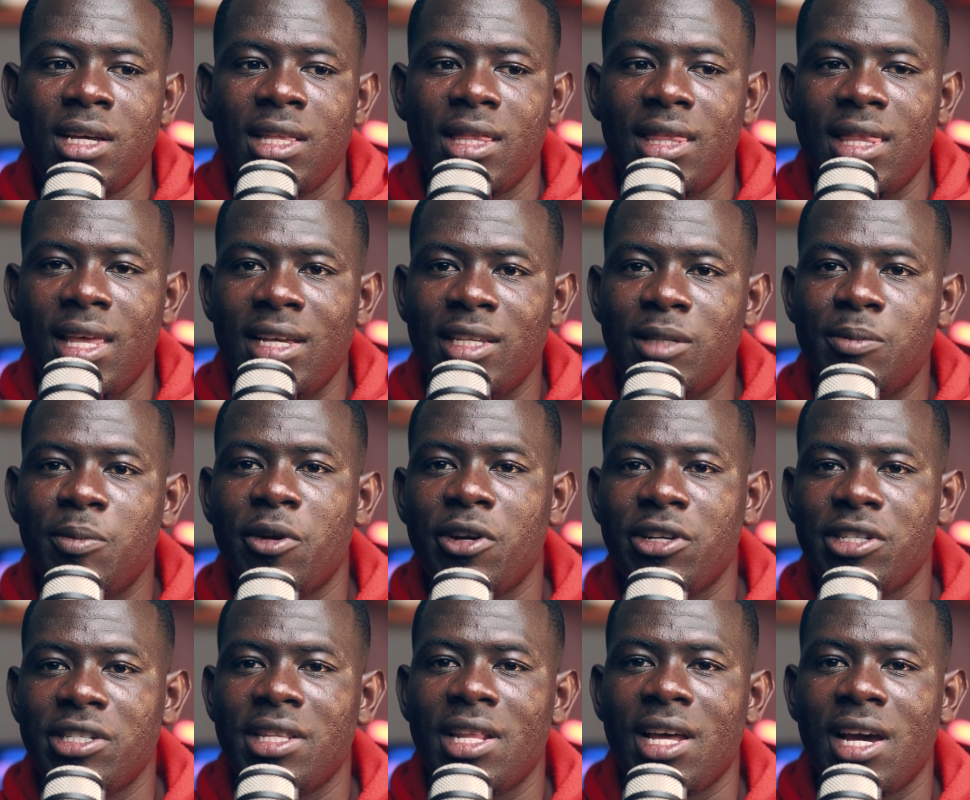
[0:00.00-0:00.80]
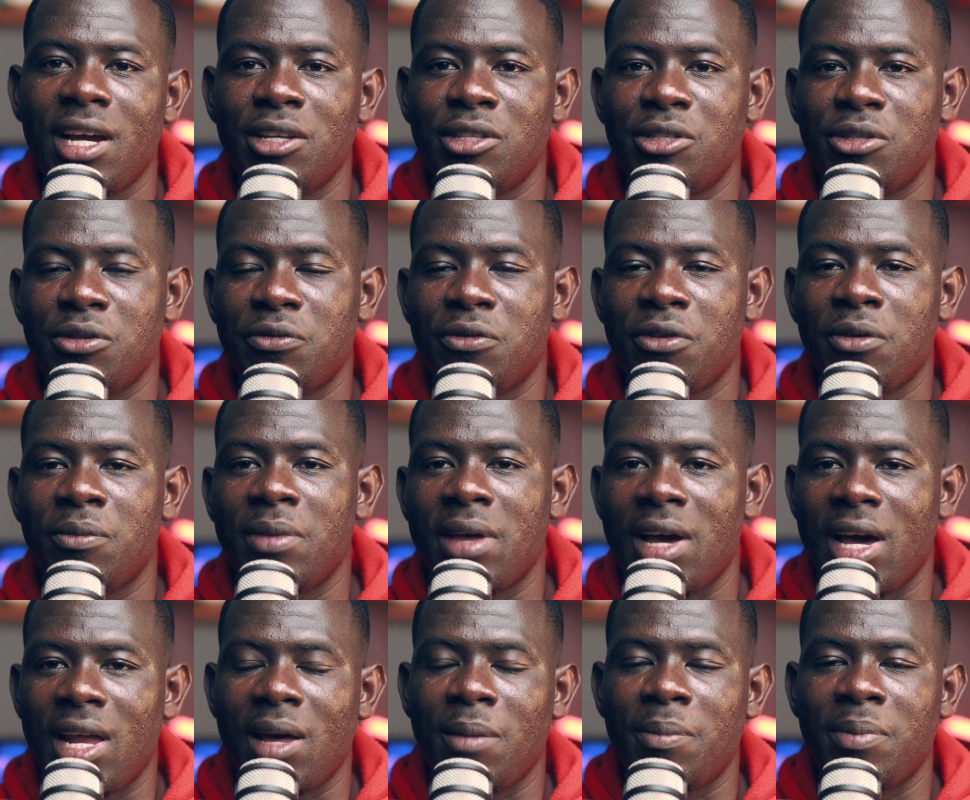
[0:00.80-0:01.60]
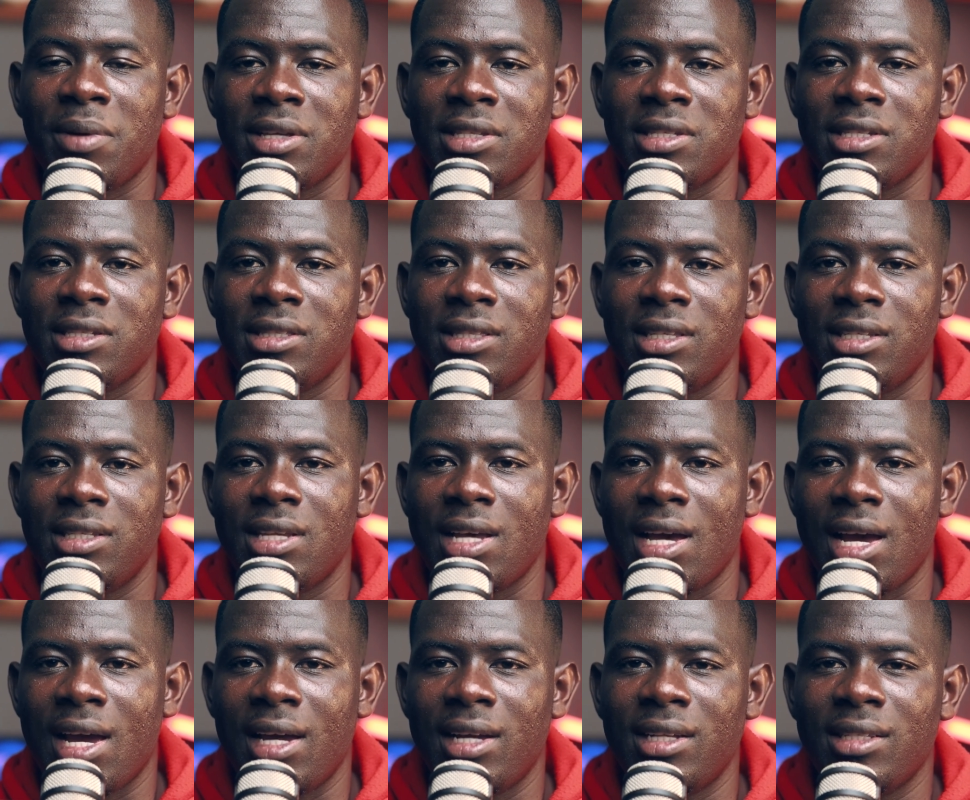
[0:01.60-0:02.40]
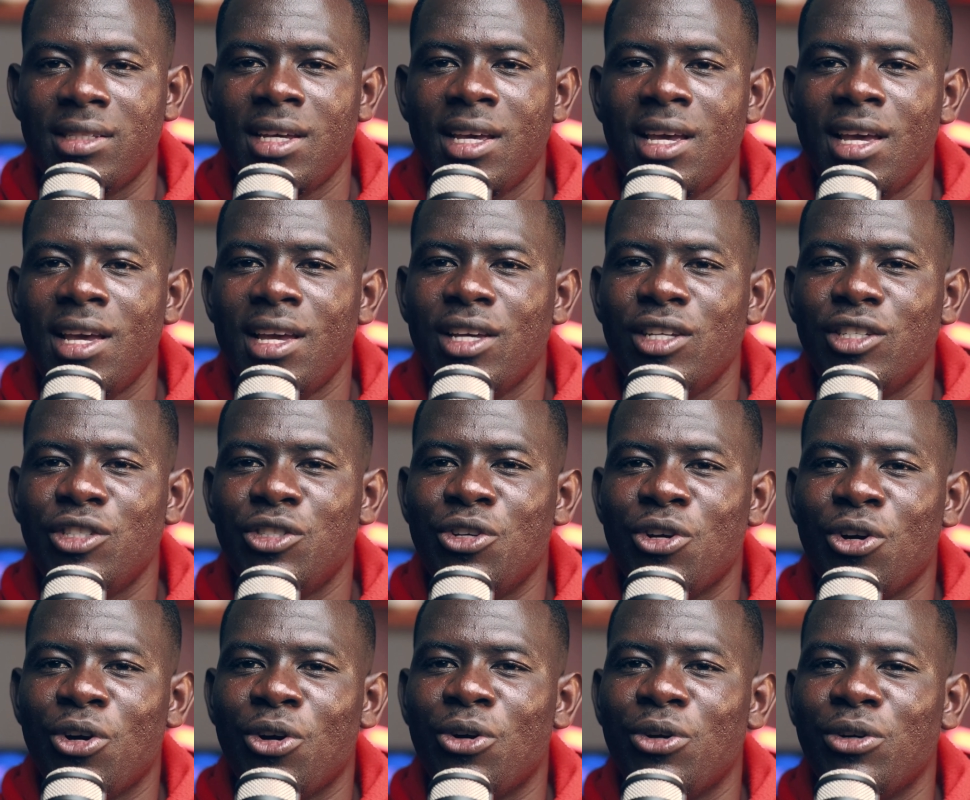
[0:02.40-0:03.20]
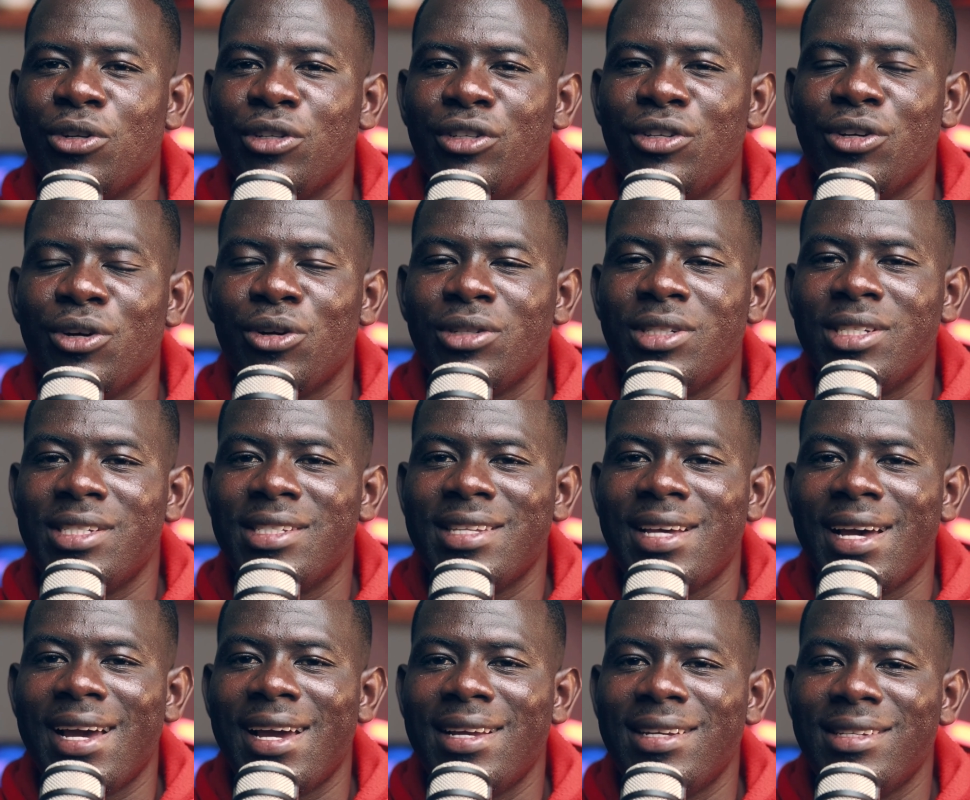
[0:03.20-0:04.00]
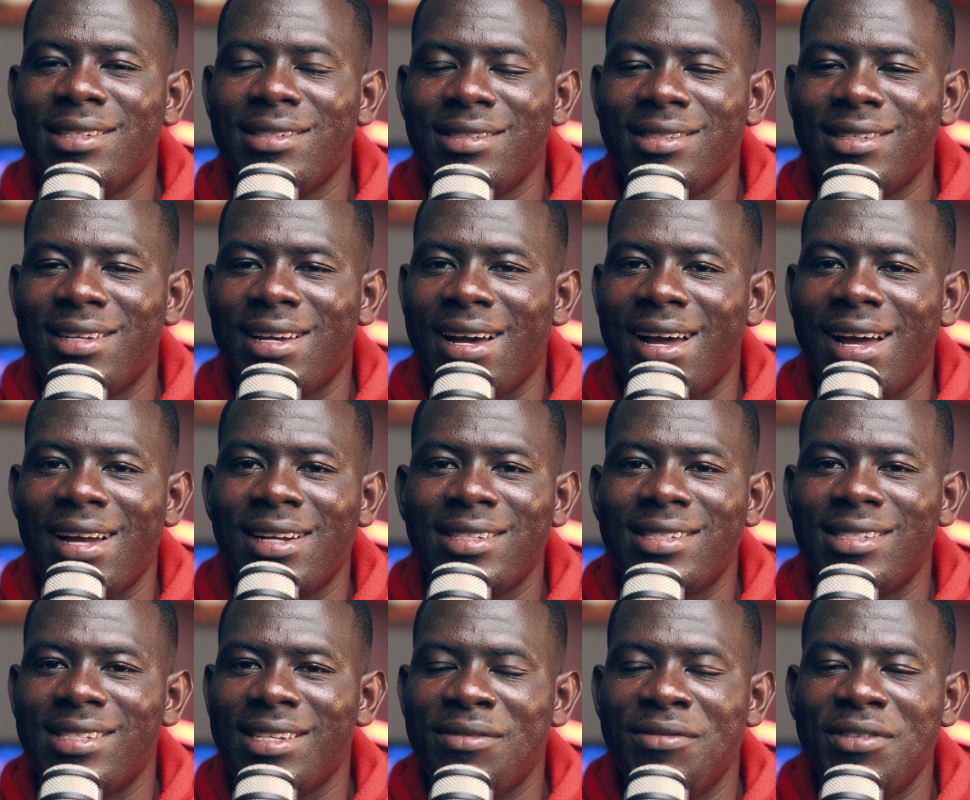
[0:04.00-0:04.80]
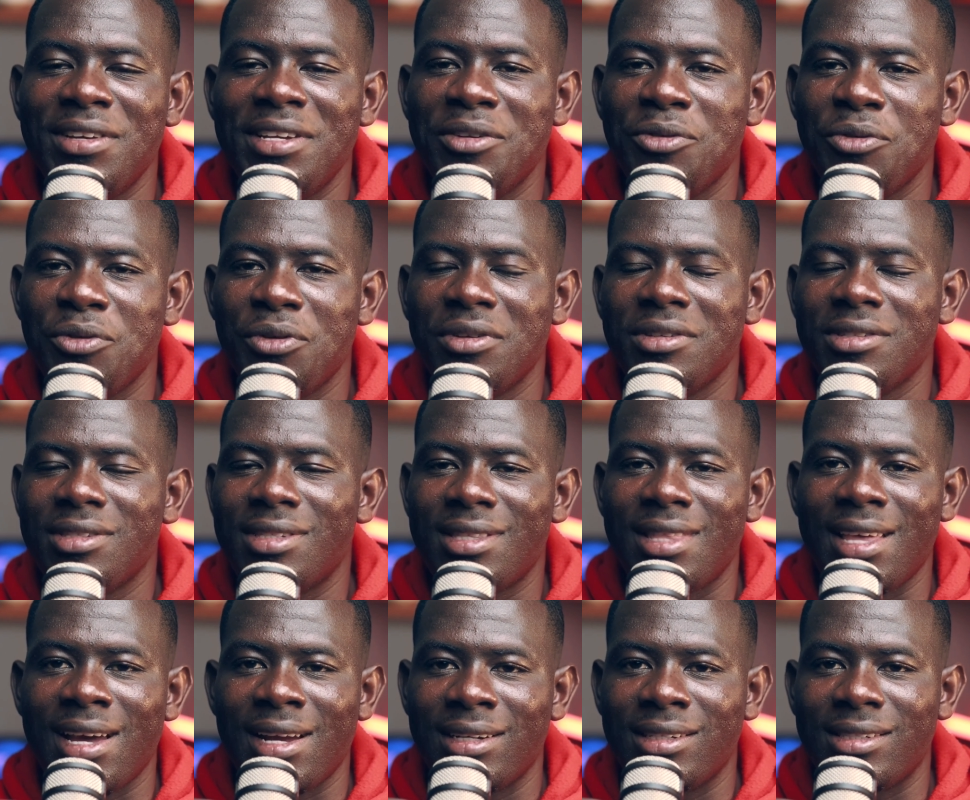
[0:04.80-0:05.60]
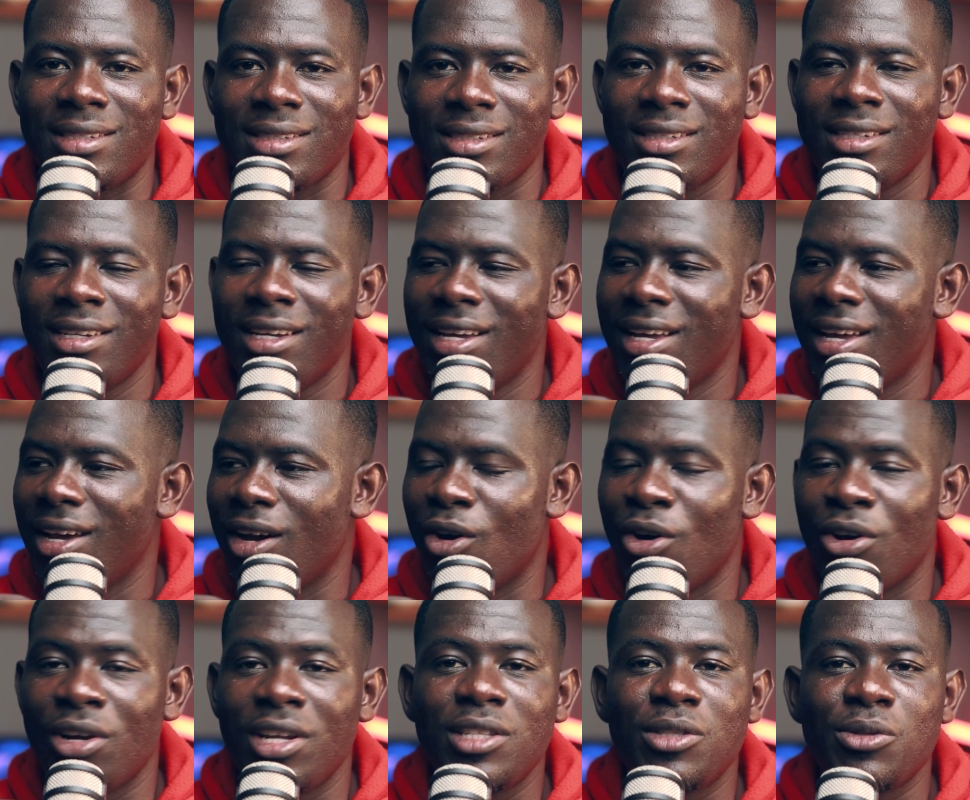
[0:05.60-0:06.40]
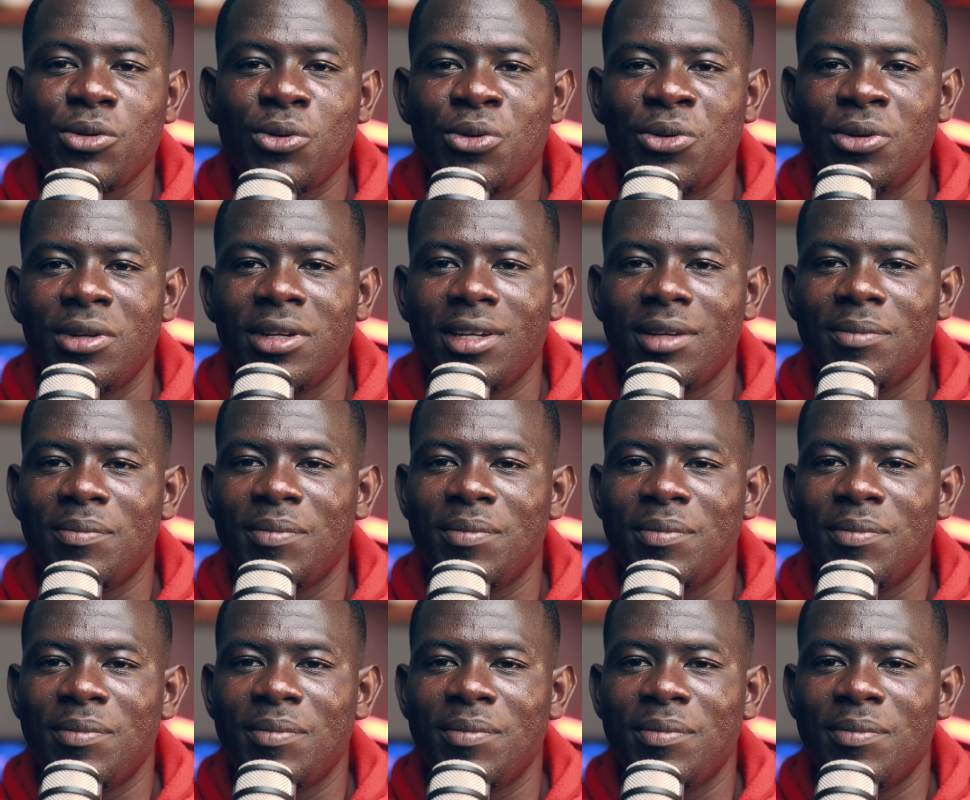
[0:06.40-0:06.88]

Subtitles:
the inspiration that you took from the other person's design, your design can't even stand on its own.